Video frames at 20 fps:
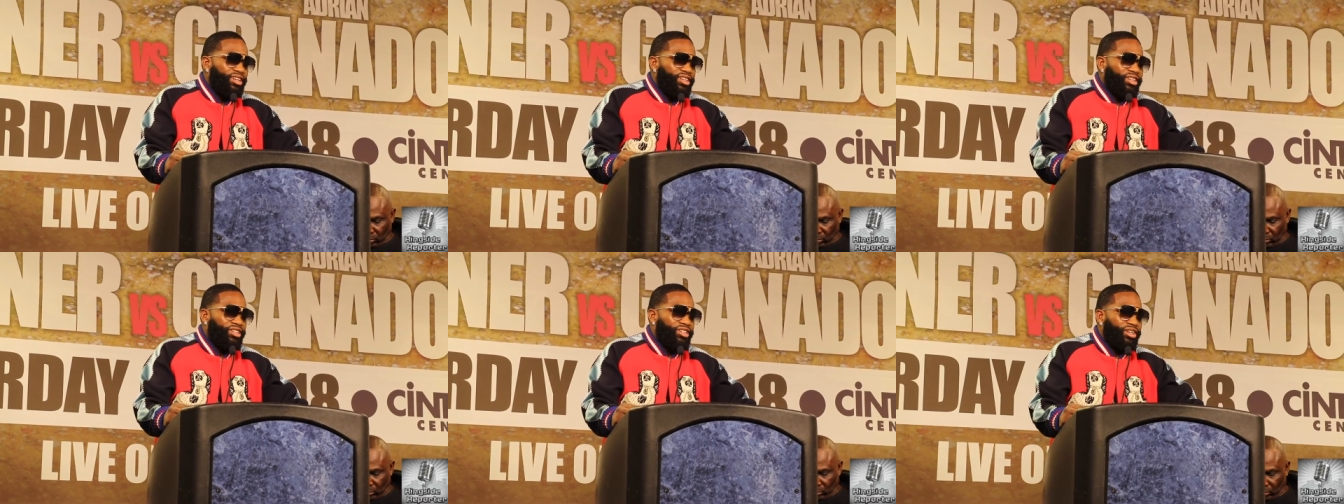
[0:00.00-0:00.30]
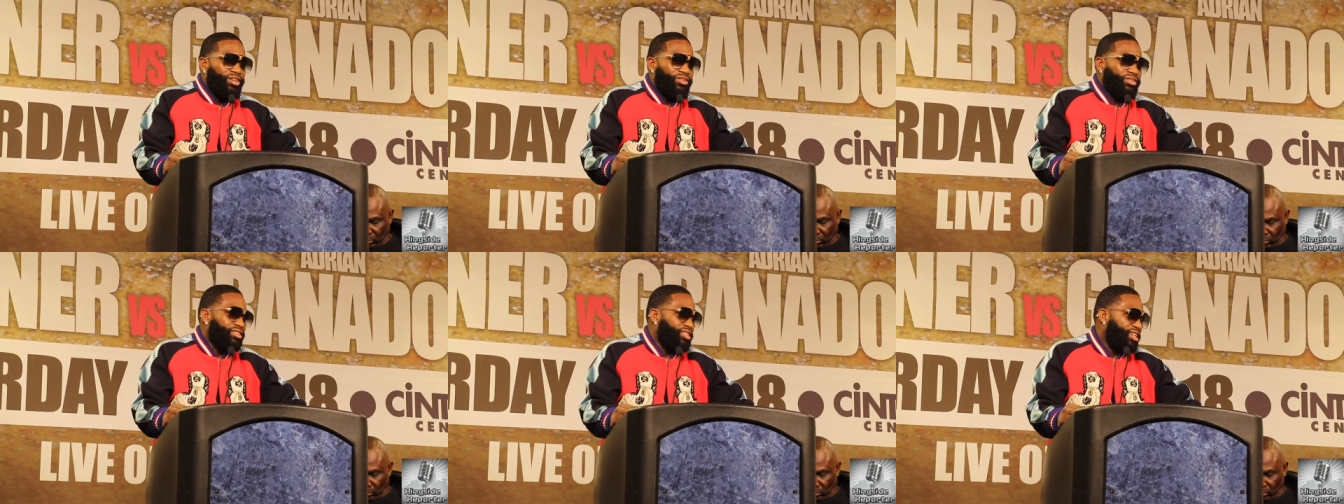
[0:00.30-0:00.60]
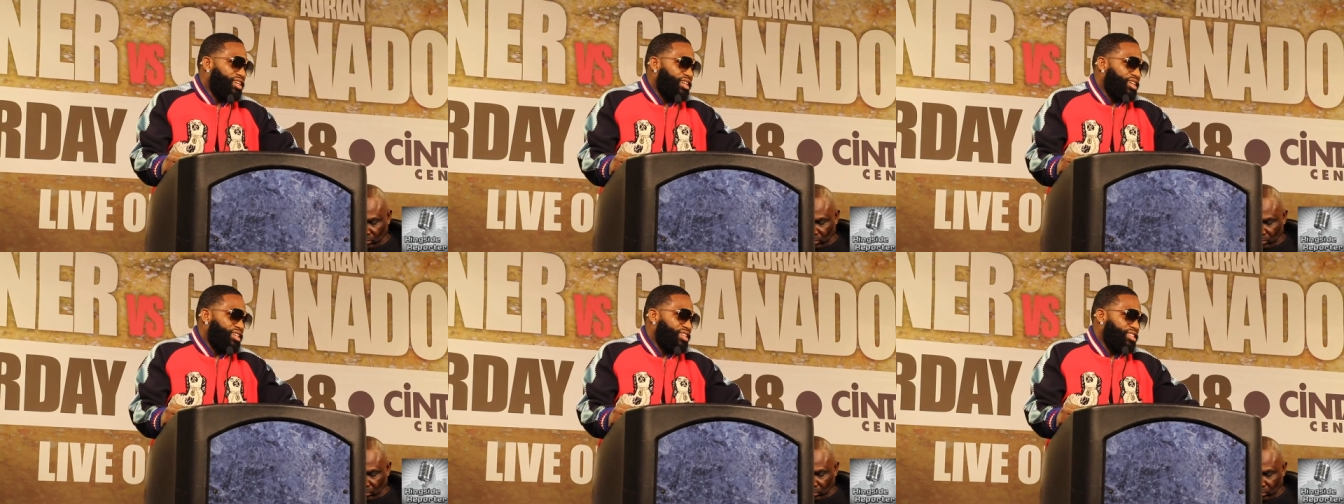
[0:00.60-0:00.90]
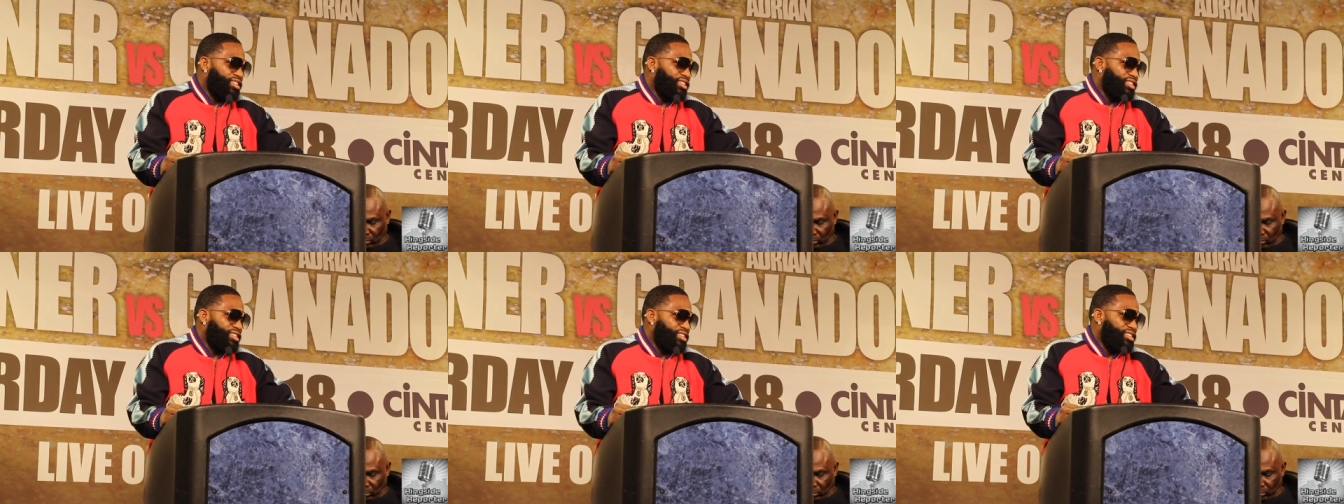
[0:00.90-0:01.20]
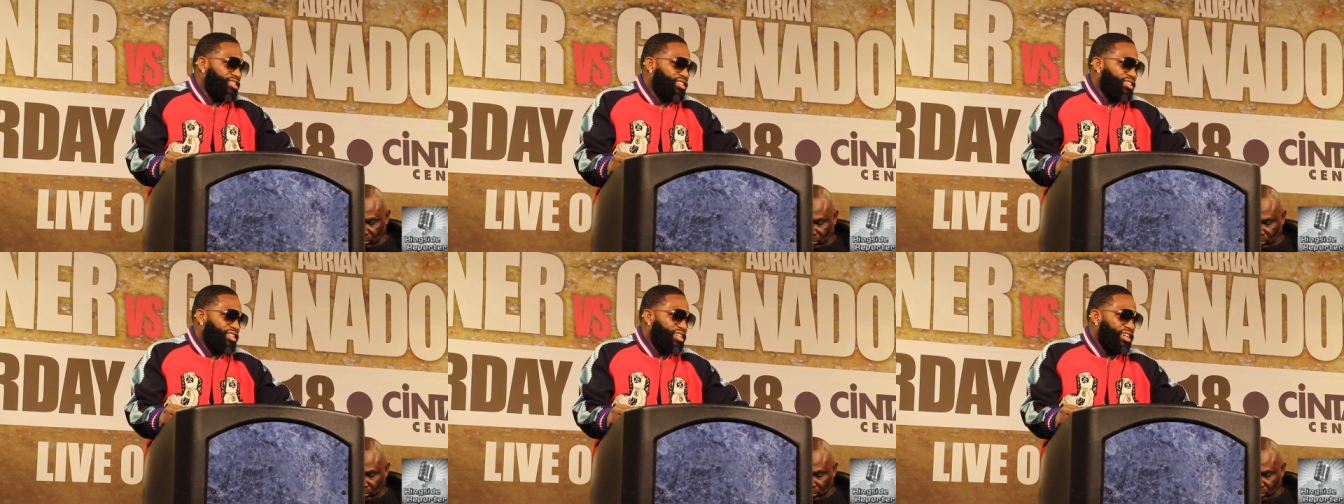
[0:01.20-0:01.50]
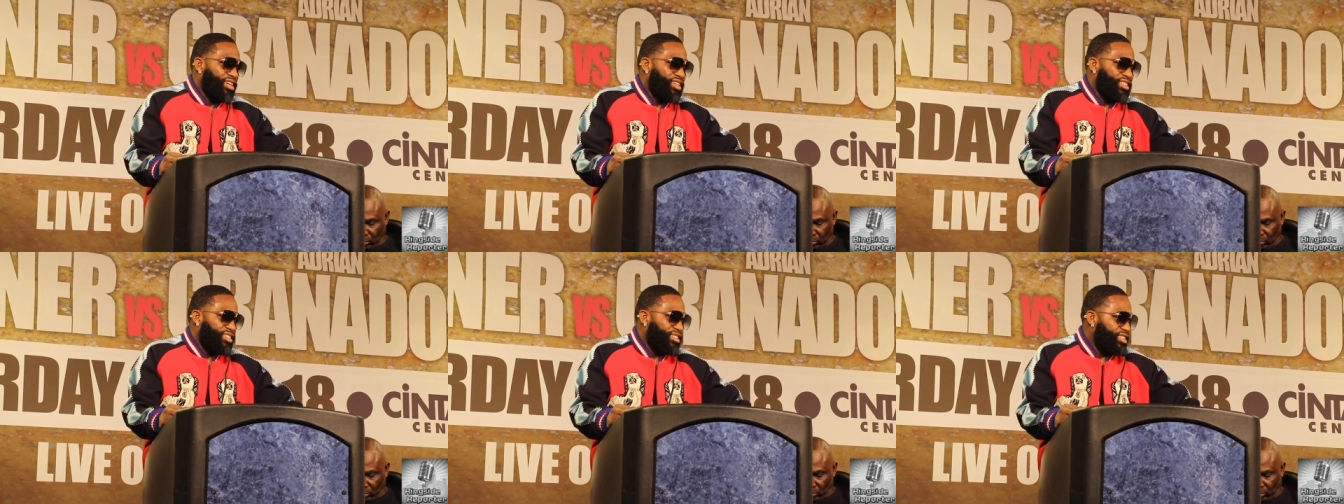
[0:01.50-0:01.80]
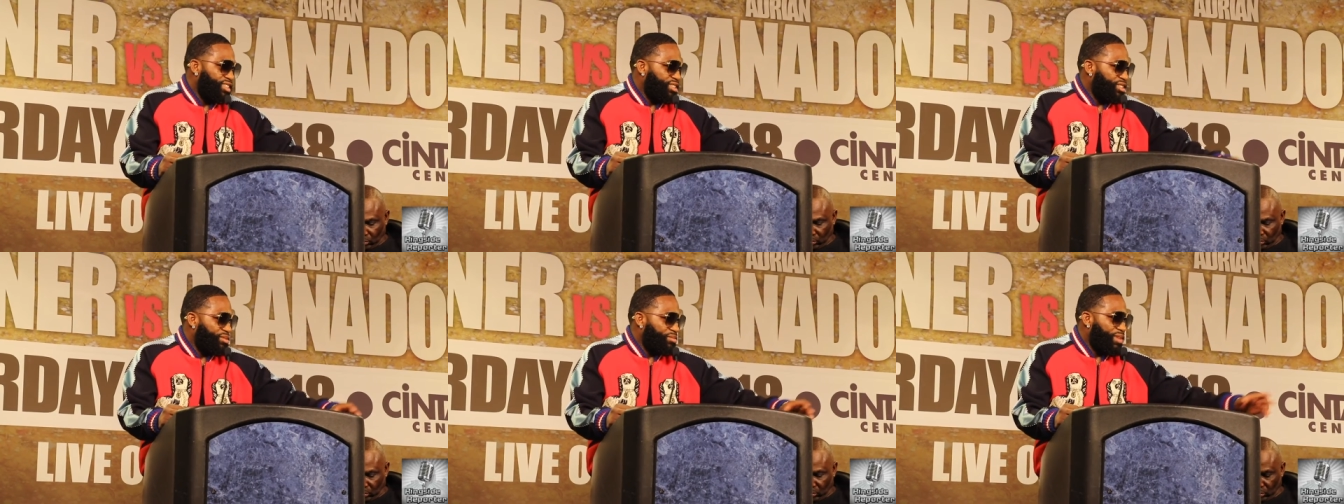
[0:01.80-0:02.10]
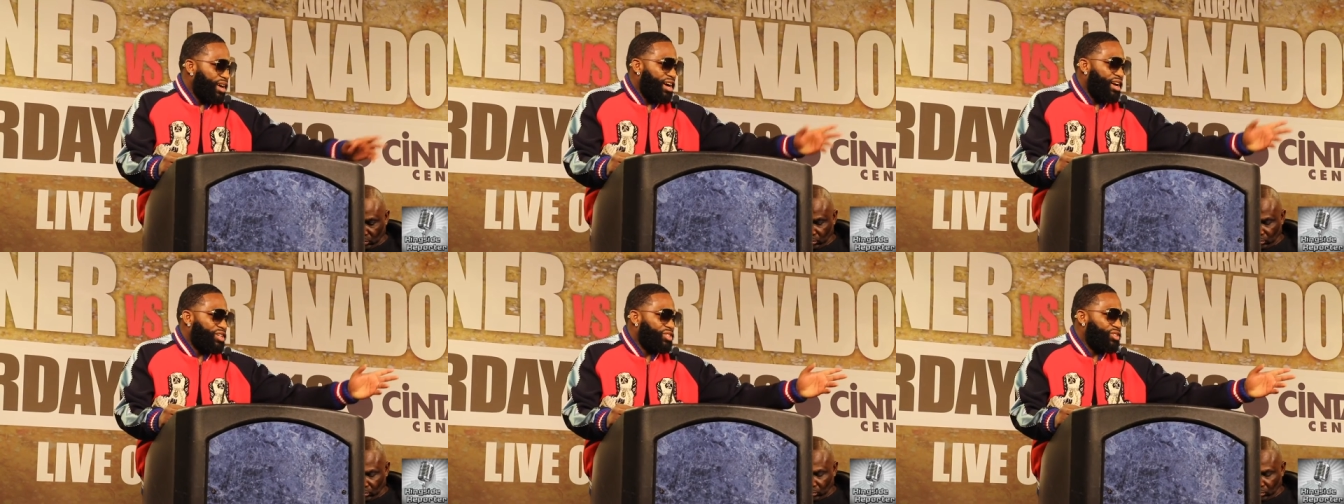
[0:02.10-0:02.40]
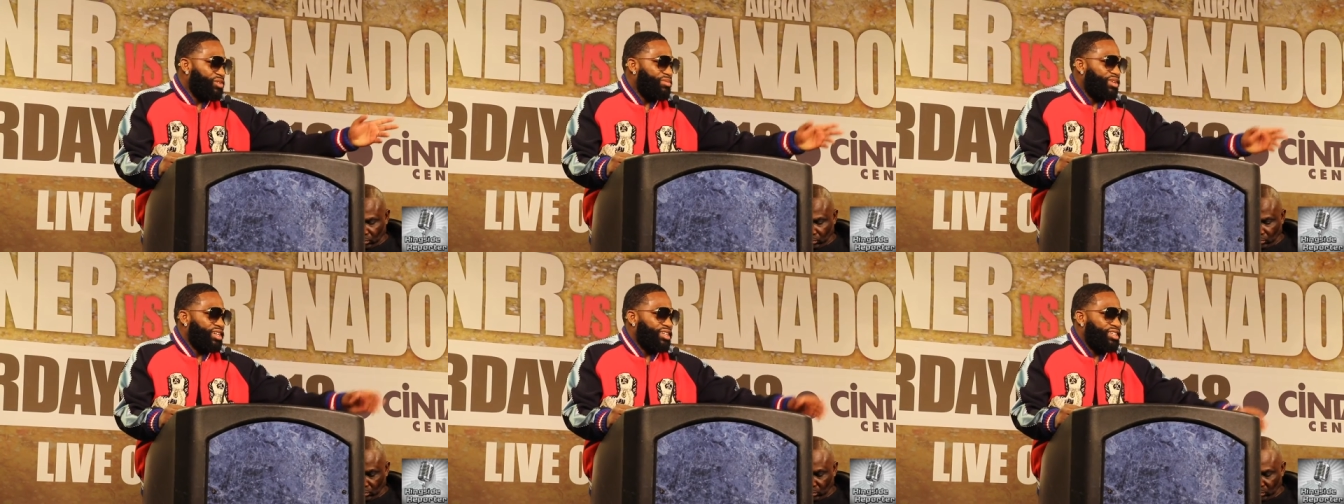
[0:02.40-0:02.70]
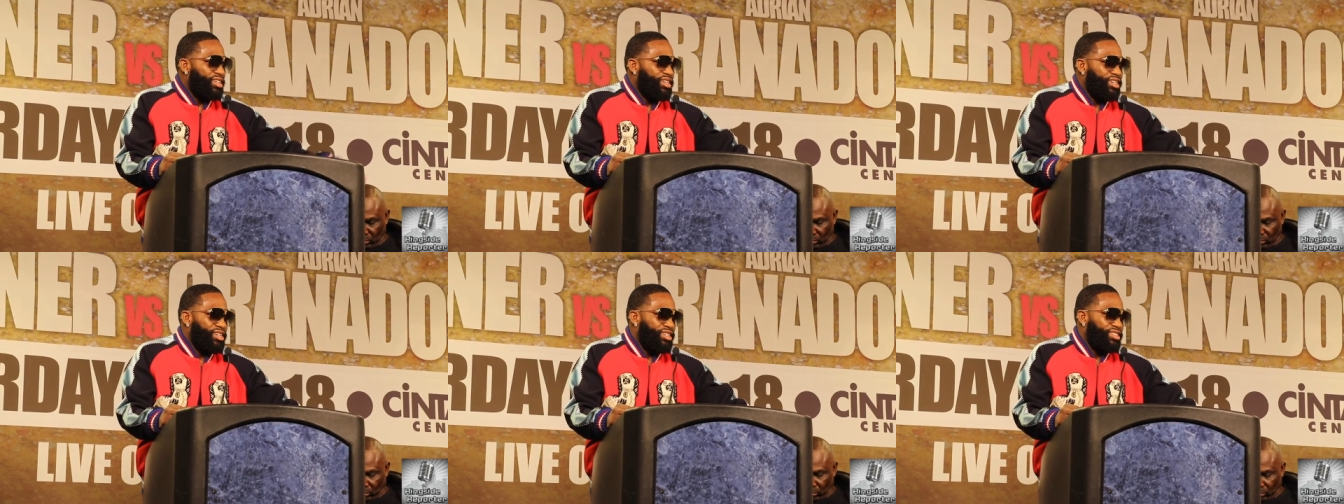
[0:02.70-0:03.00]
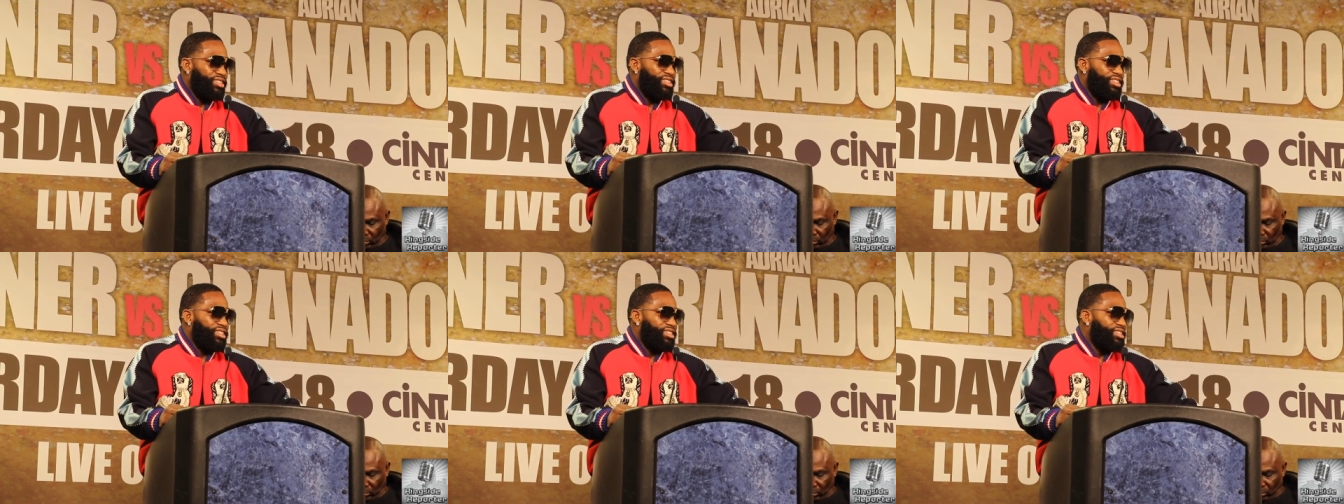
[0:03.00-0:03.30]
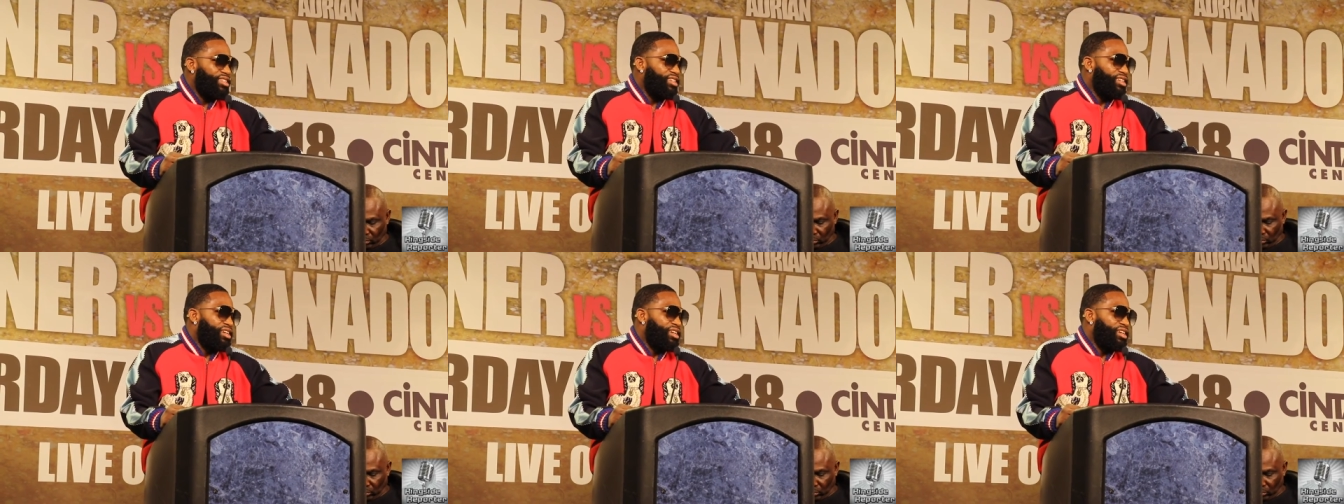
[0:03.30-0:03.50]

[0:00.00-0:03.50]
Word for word: You know, and, and see smiles on my kids and